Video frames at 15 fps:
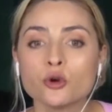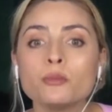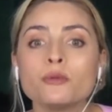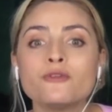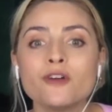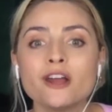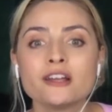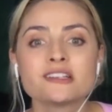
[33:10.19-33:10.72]

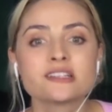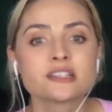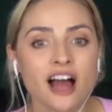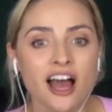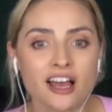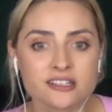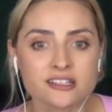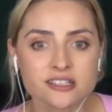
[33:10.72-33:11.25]
fitness
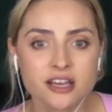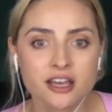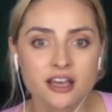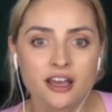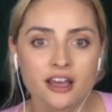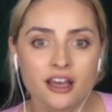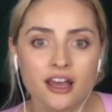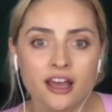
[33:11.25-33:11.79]
class
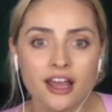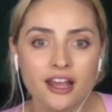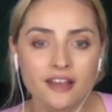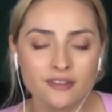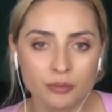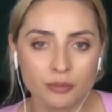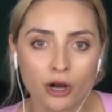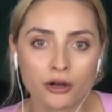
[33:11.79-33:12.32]
in the
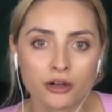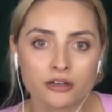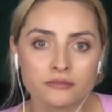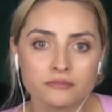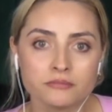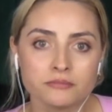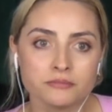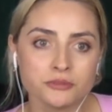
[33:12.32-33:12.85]
park
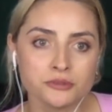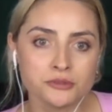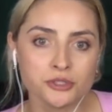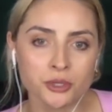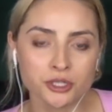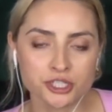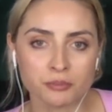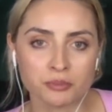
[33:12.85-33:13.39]
doing
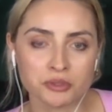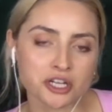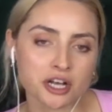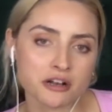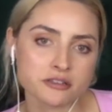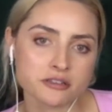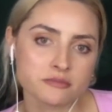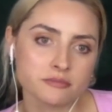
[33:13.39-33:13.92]
jumping
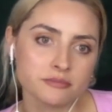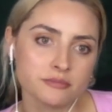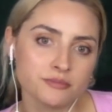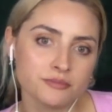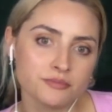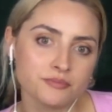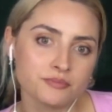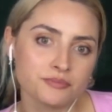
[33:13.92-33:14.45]
jacks.
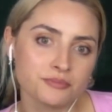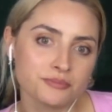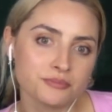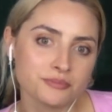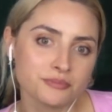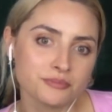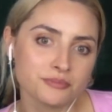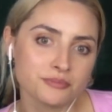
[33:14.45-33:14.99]

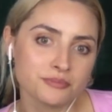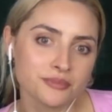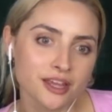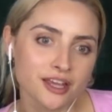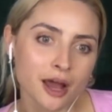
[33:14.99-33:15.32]
And I was